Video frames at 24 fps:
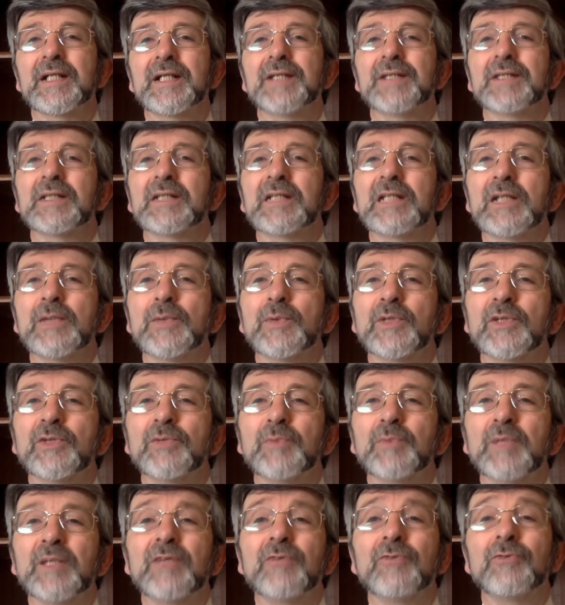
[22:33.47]
that he would have
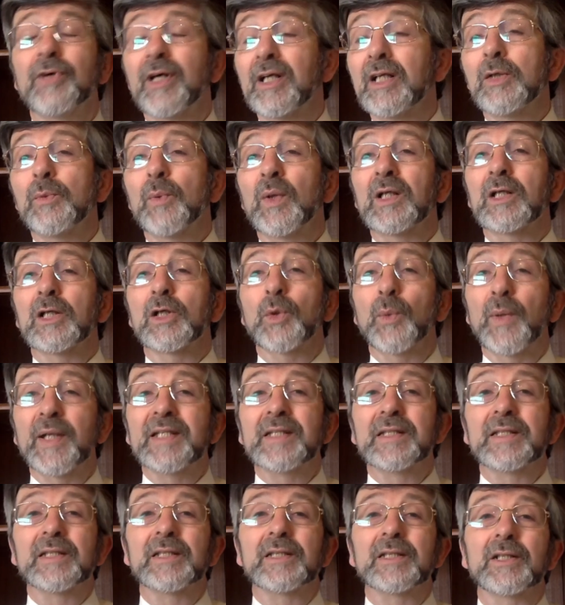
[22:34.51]
been very well
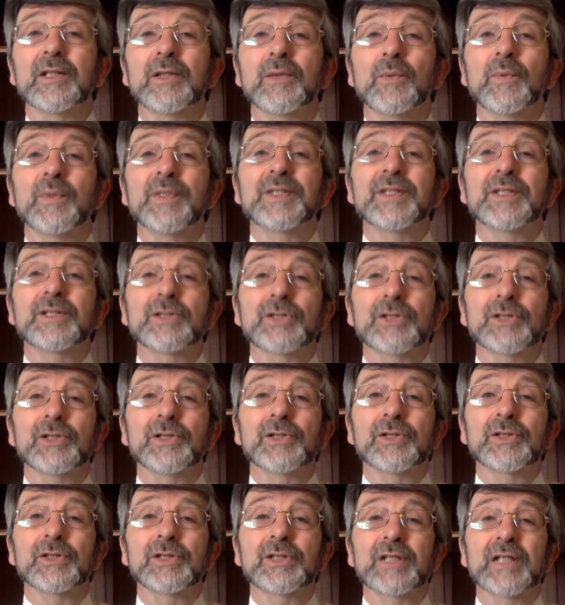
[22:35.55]
acquainted with the
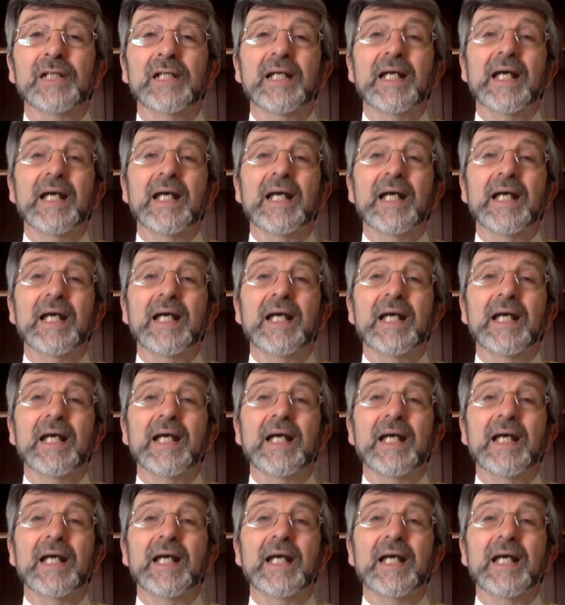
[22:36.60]
church